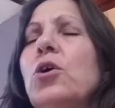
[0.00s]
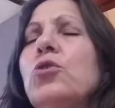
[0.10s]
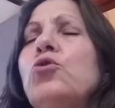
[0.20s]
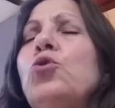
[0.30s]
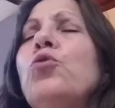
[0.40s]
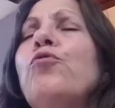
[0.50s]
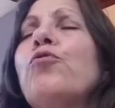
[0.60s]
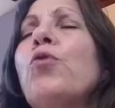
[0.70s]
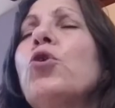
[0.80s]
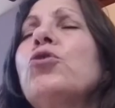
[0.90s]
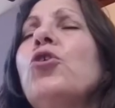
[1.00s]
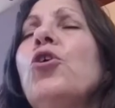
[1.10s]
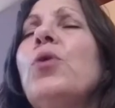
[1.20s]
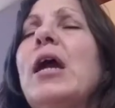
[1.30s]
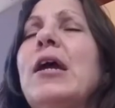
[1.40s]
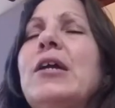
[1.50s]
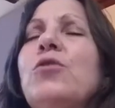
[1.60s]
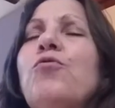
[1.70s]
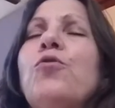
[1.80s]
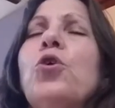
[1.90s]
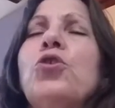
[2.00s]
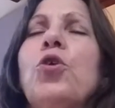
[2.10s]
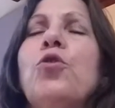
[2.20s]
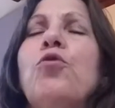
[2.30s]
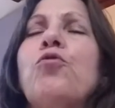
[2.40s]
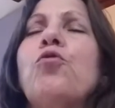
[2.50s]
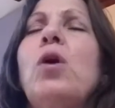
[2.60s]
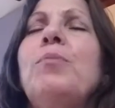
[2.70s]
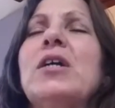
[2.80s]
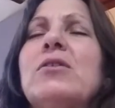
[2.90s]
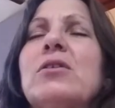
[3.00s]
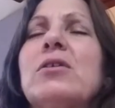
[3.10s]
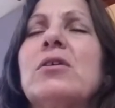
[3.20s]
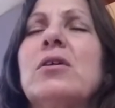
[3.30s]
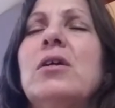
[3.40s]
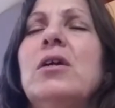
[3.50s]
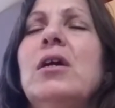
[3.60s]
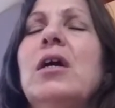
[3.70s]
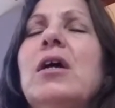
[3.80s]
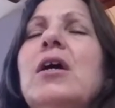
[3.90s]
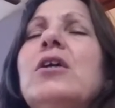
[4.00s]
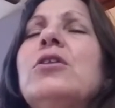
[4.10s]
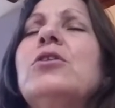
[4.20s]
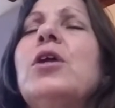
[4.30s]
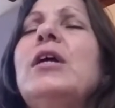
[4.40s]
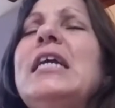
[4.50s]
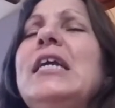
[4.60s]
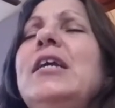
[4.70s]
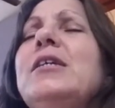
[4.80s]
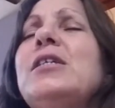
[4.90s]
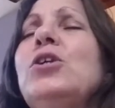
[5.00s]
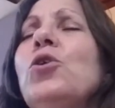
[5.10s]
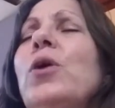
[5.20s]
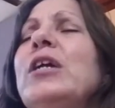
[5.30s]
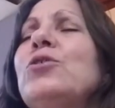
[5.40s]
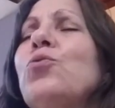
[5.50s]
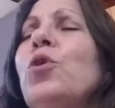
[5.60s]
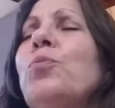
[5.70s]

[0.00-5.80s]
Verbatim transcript: to further and further from it, the easier it will